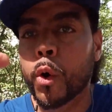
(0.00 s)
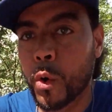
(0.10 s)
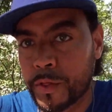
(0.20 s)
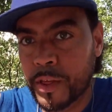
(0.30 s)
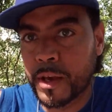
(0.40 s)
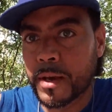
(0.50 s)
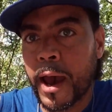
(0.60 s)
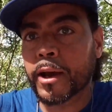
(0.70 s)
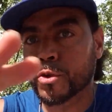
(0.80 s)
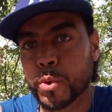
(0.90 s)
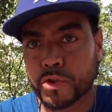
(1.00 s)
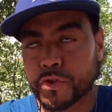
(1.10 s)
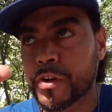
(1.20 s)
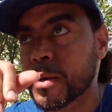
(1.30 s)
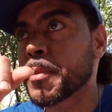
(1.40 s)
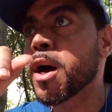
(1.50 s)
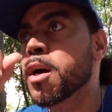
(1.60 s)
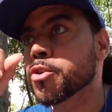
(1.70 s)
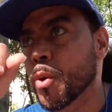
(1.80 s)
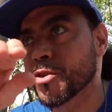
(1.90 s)
on the actual stream.
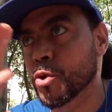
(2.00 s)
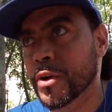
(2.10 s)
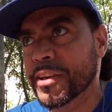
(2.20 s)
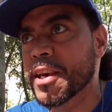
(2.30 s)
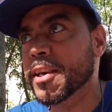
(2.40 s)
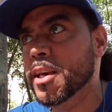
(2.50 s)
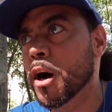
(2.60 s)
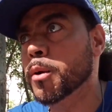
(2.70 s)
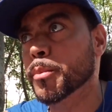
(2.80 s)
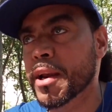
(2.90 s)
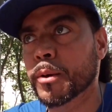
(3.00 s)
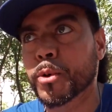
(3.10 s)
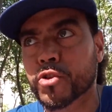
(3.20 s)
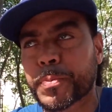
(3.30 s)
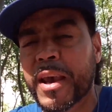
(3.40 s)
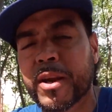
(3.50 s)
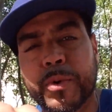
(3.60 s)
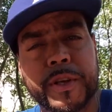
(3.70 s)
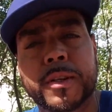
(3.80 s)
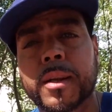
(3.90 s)
So I saw Kiki Unbreakable Spade
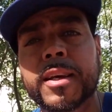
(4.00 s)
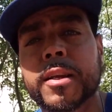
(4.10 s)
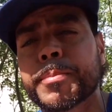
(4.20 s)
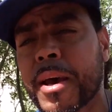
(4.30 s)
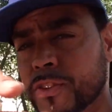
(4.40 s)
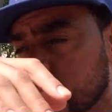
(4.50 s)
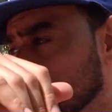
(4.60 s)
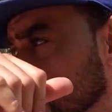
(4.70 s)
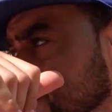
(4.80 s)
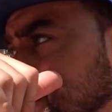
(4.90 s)
with a deleted message.